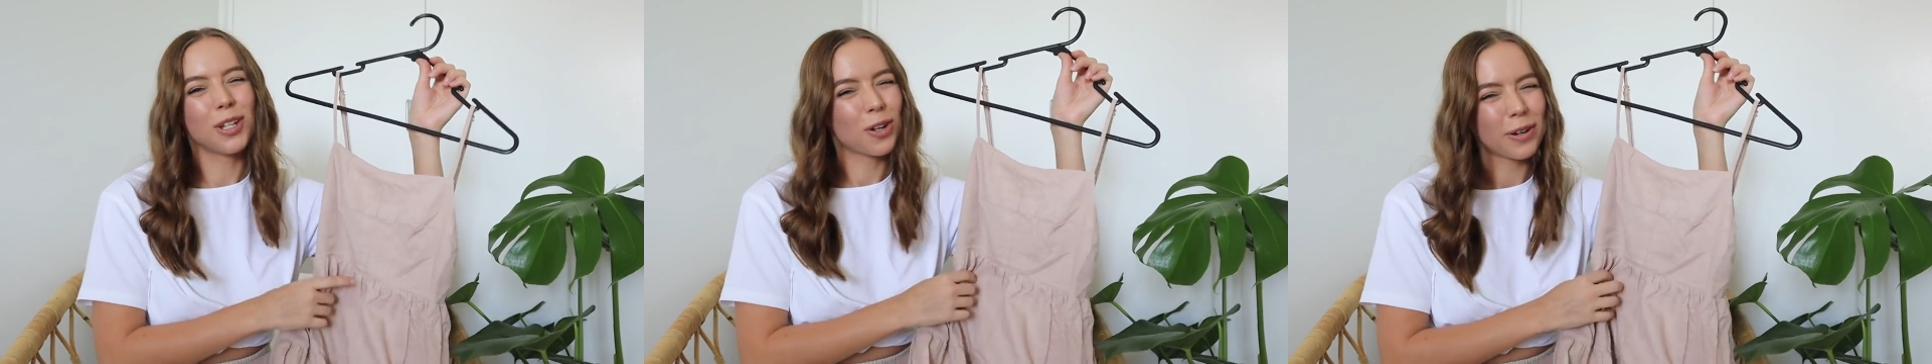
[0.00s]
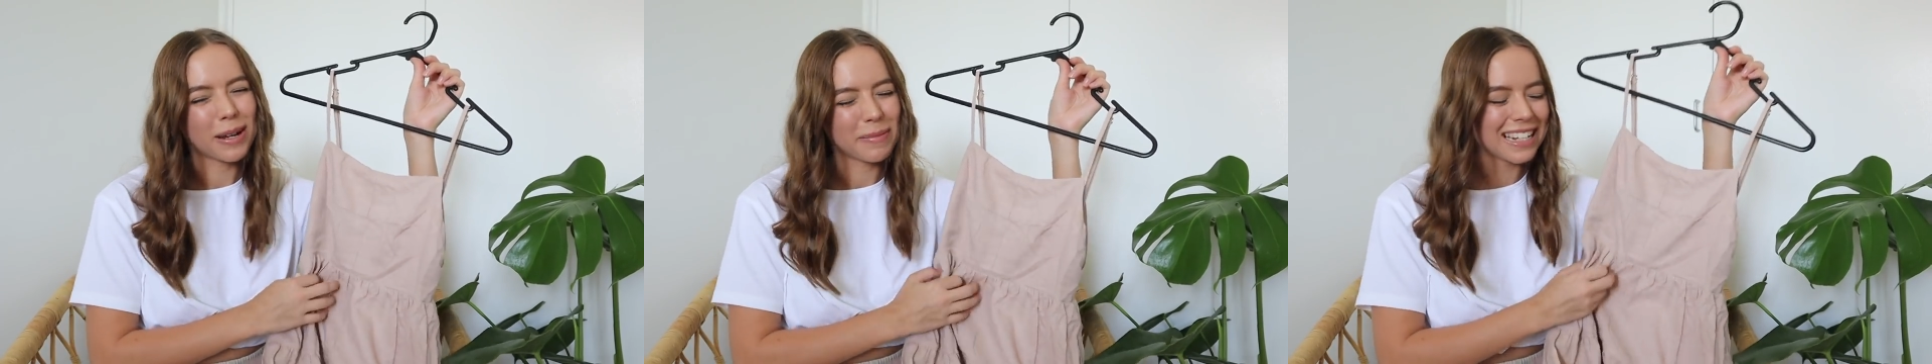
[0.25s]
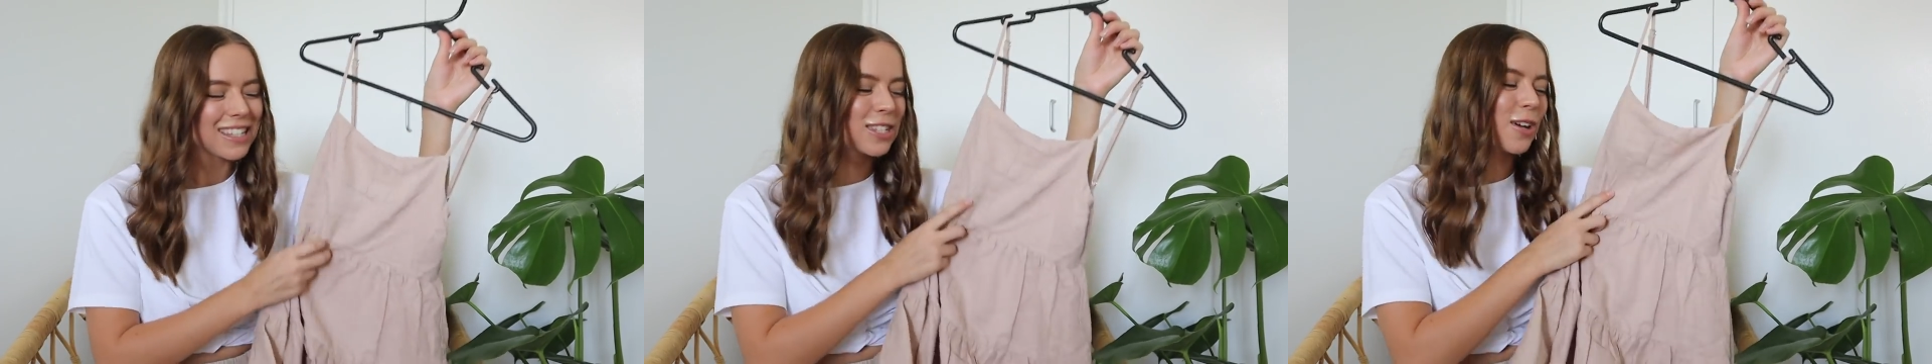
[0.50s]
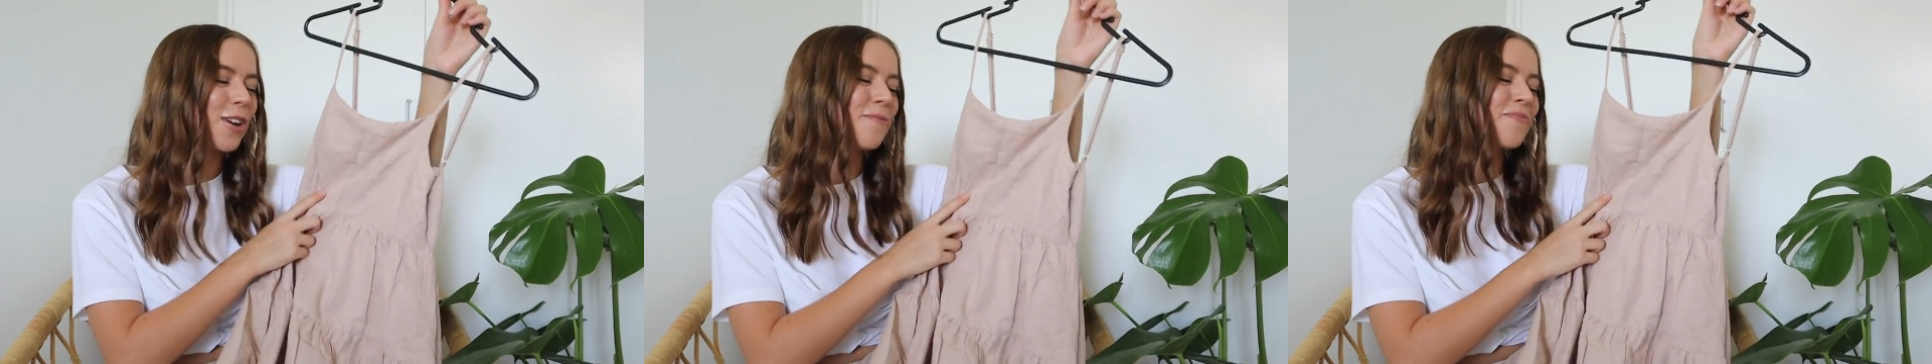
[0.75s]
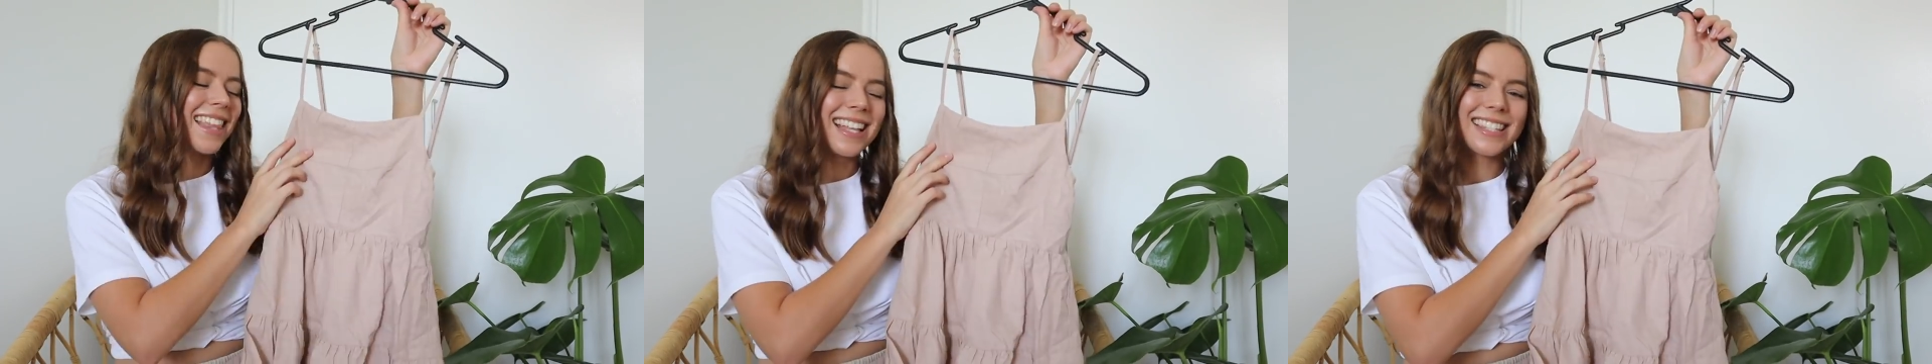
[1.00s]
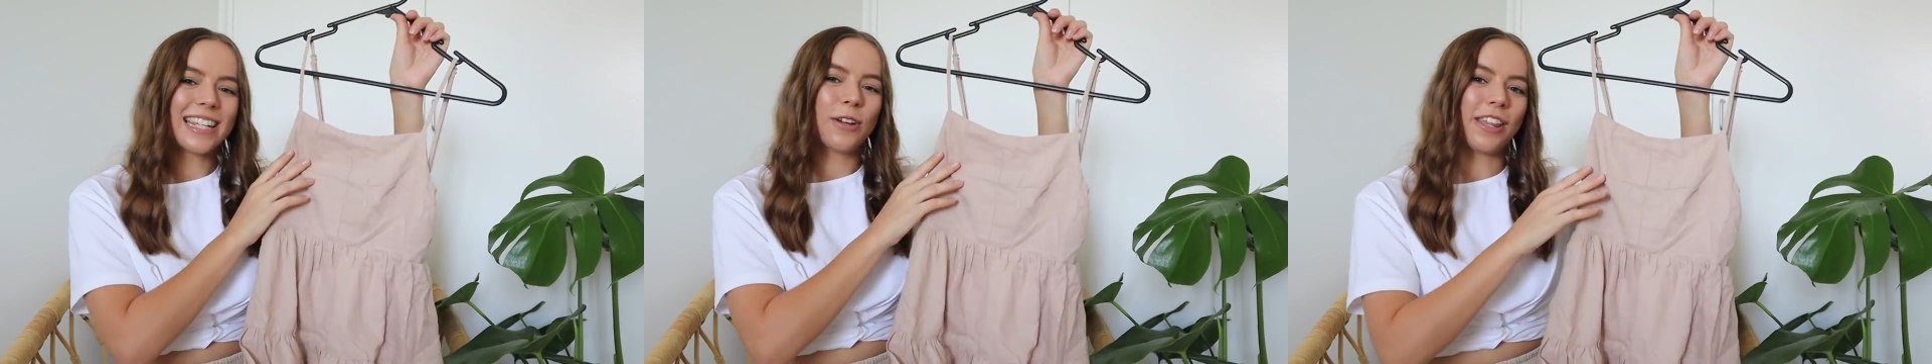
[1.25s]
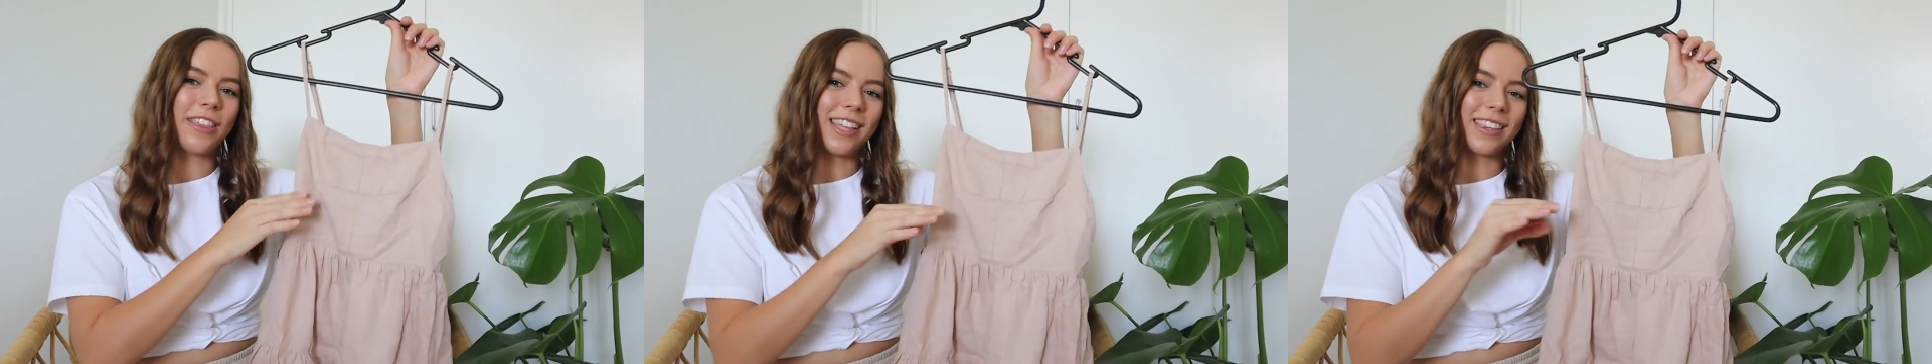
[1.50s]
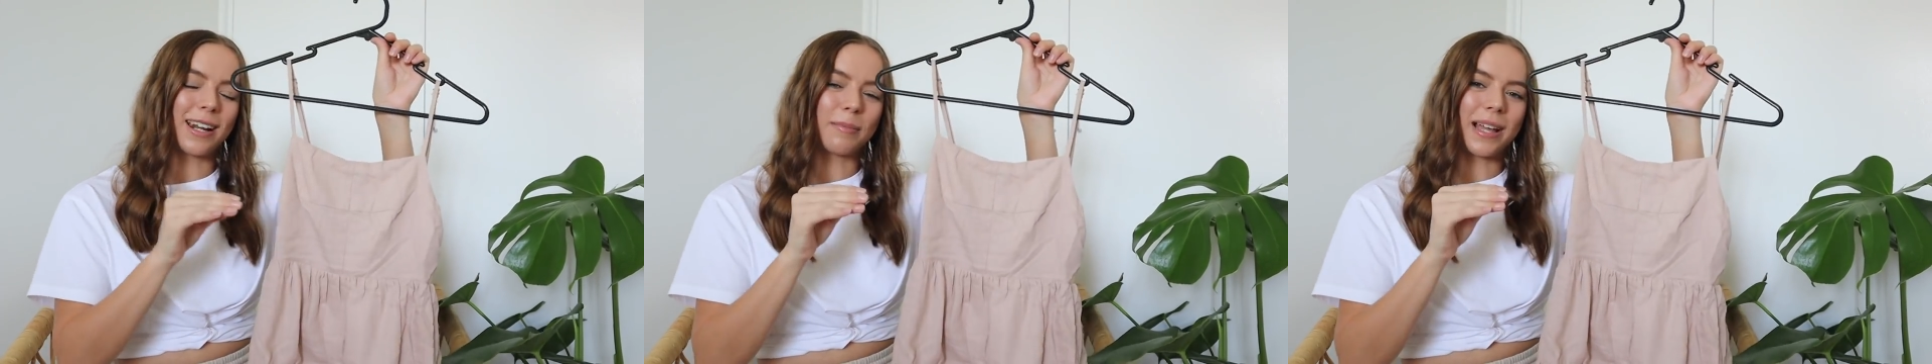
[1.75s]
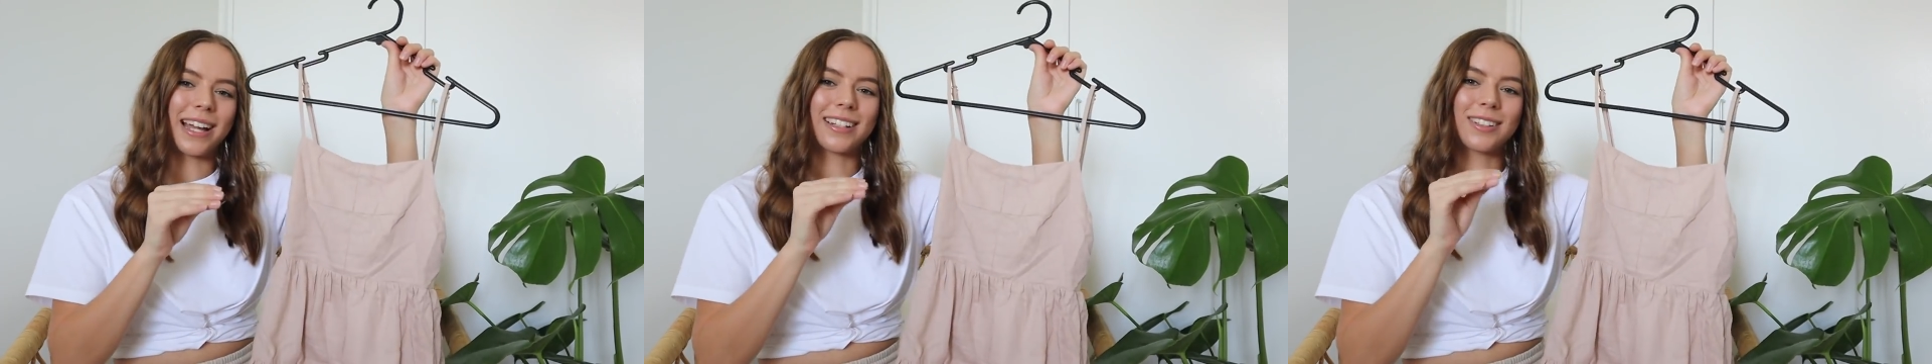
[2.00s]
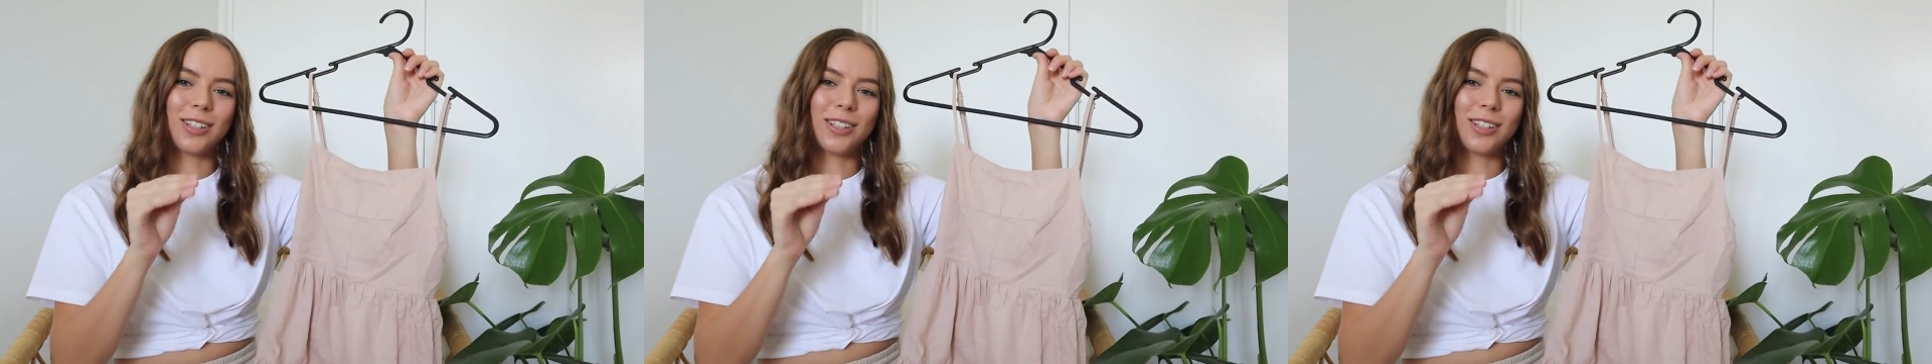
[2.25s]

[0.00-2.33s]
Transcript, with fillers: You know what I mean? So that's the only thing that I'm like,